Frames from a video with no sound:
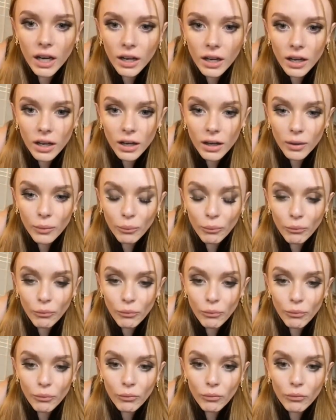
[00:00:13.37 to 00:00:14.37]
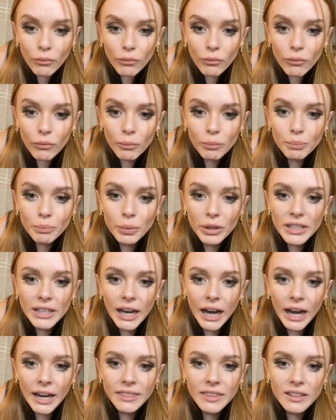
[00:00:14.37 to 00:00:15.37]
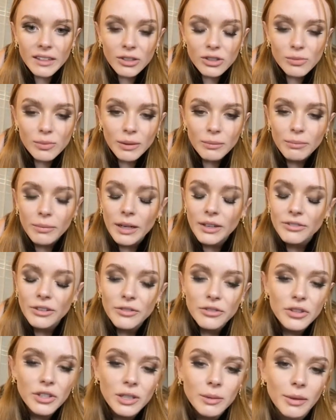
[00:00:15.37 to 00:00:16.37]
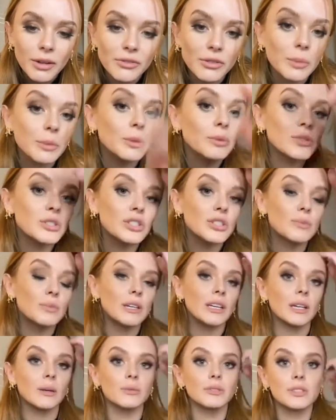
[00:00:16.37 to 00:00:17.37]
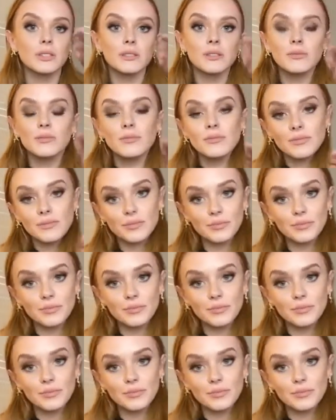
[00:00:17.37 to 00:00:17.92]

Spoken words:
But yeah, I think that was my favorite thing about filming was just being able to